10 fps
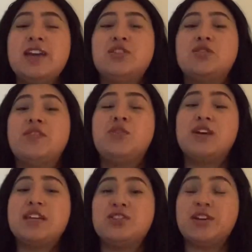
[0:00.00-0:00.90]
So if you
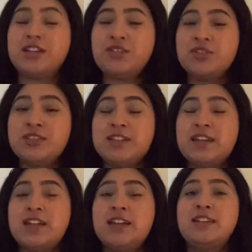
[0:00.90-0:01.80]
guys are
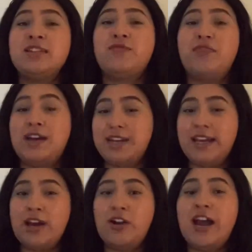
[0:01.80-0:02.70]
interested in finding
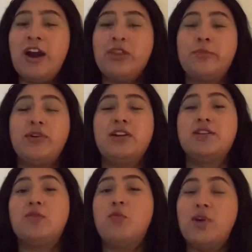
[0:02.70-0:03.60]
out how the
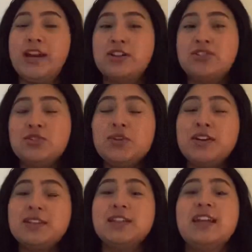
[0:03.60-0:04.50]
product wears
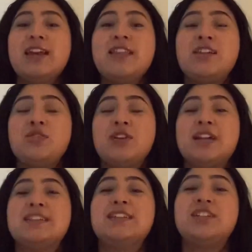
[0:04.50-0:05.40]
throughout the day, then you
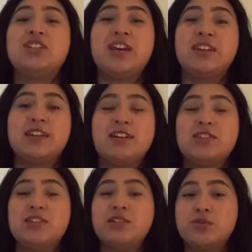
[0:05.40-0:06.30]
guys need to check down
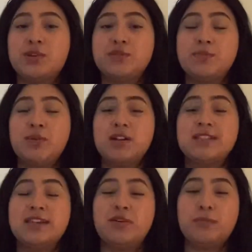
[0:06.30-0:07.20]
the description box
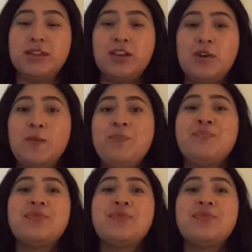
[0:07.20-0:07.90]
down below.